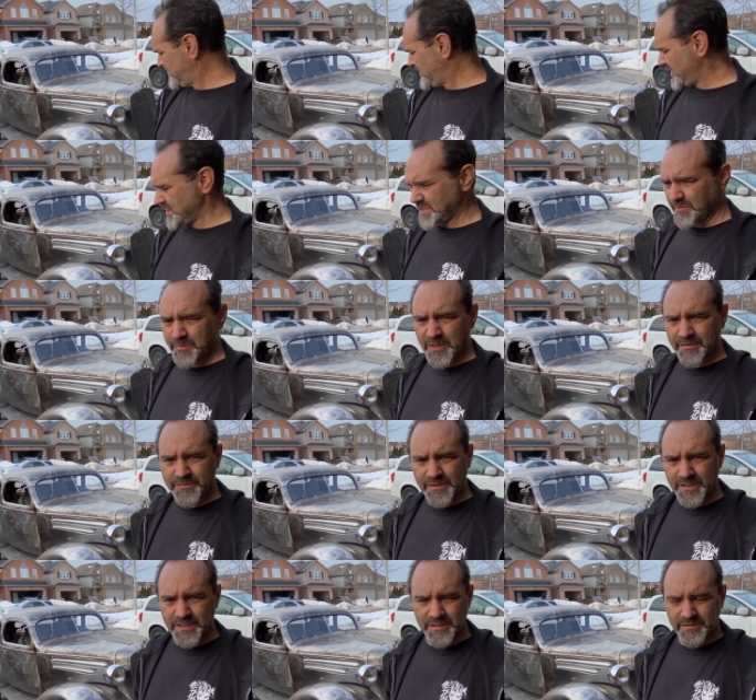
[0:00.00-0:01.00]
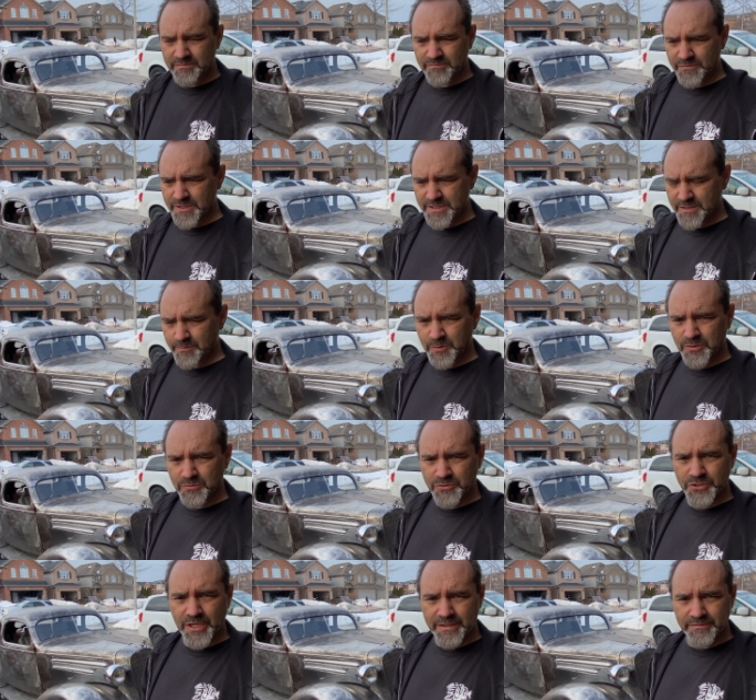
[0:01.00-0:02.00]
it's a perfectly
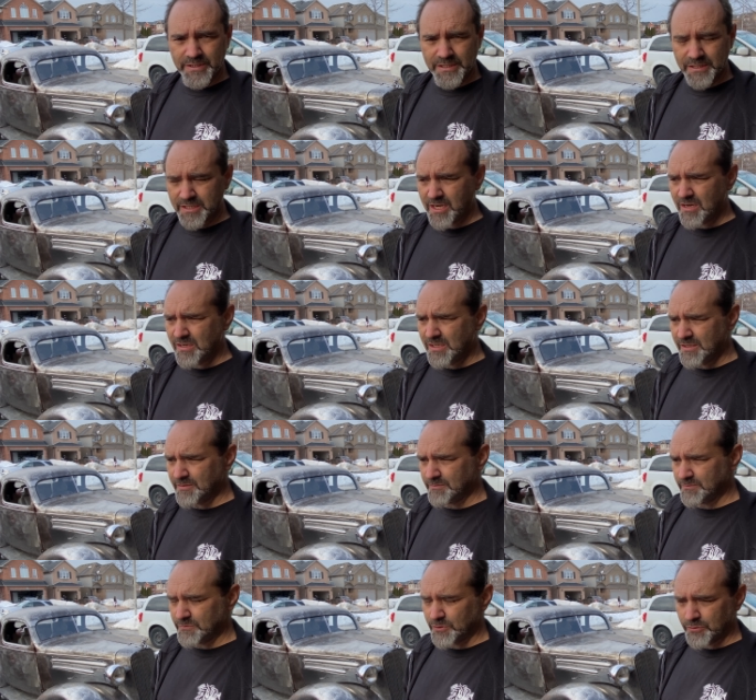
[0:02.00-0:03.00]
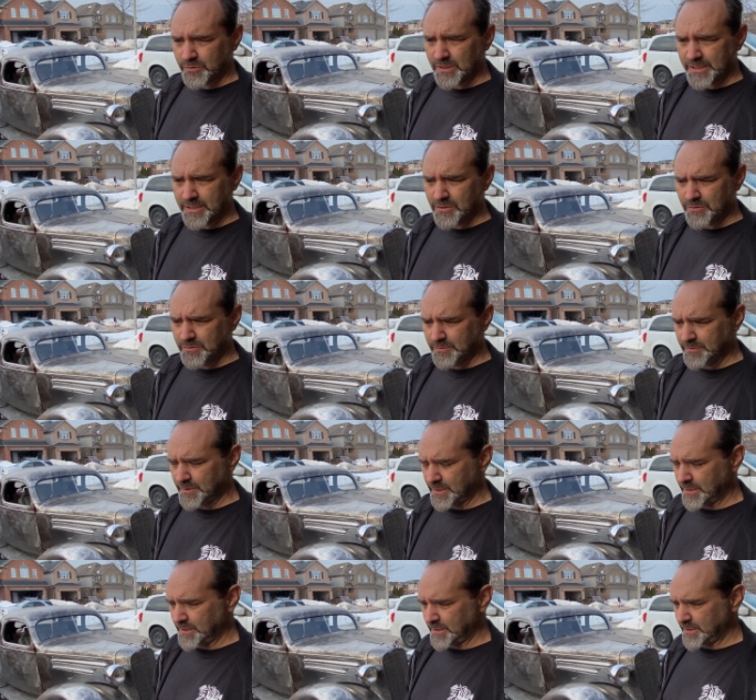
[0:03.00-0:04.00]
reasonable driving car, road legal,
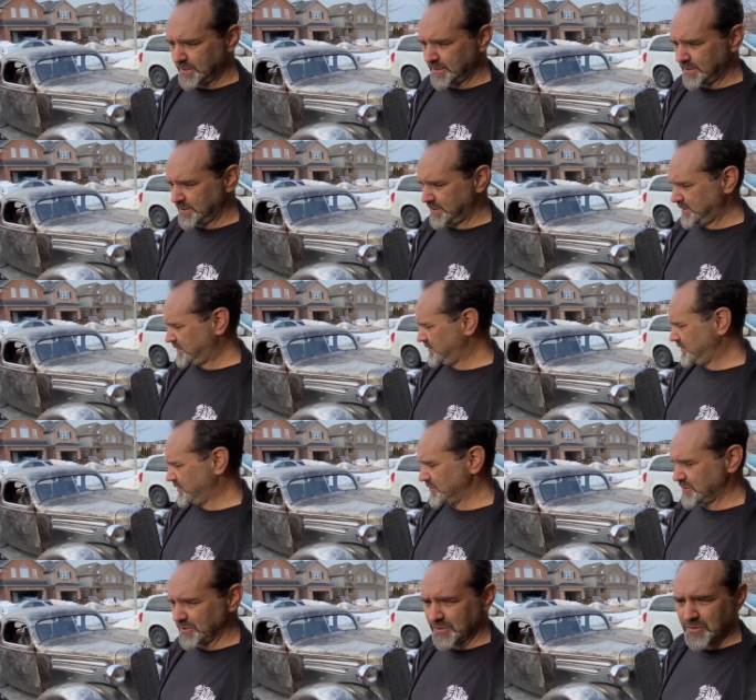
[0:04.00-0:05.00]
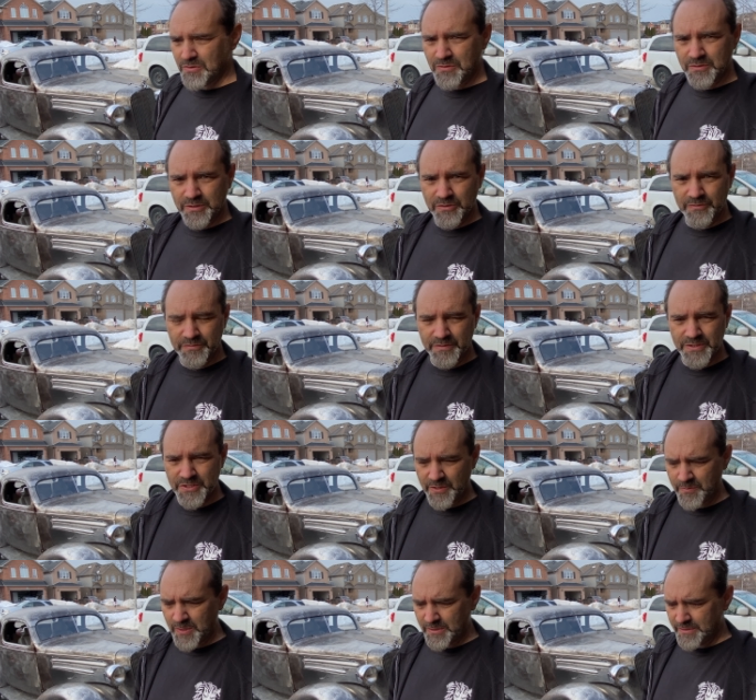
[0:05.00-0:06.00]
good to go, good for
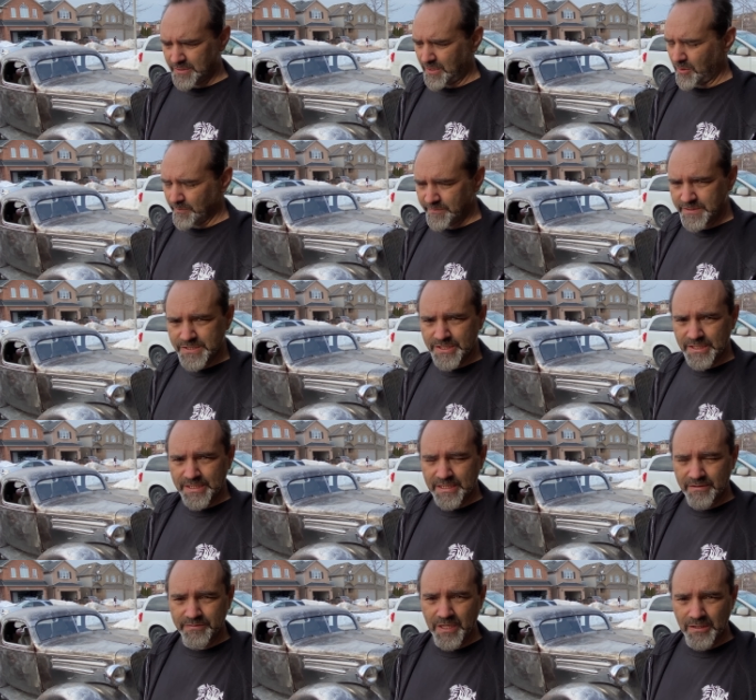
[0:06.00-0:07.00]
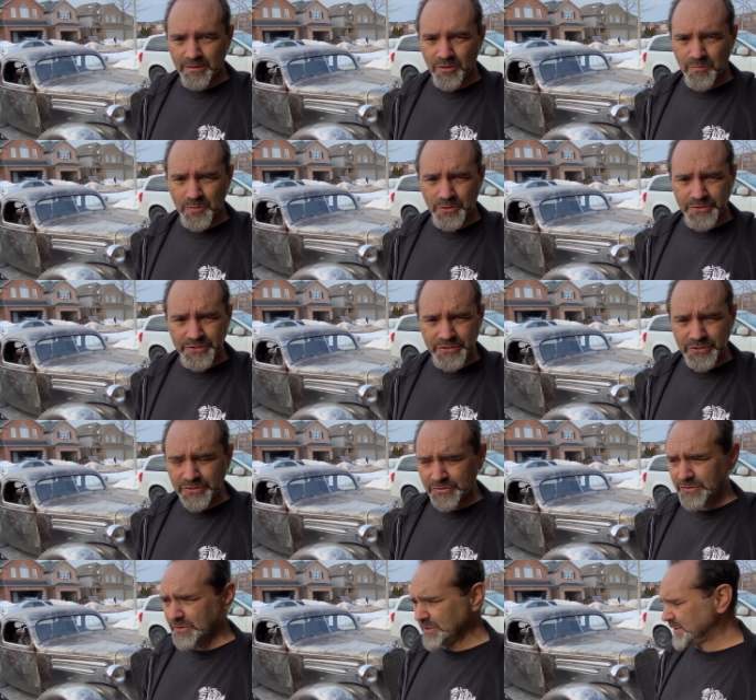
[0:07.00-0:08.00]
summer. Obviously I've got a lot more to
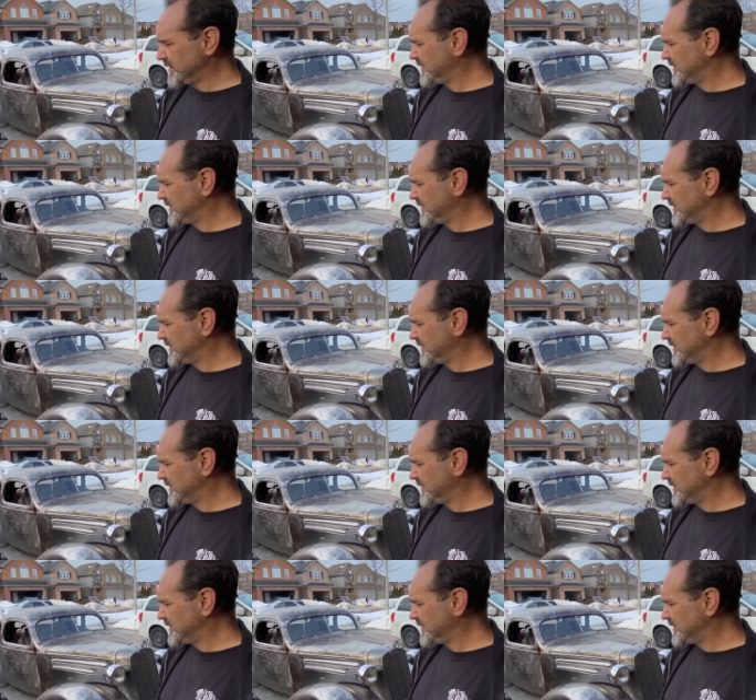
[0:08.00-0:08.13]
do,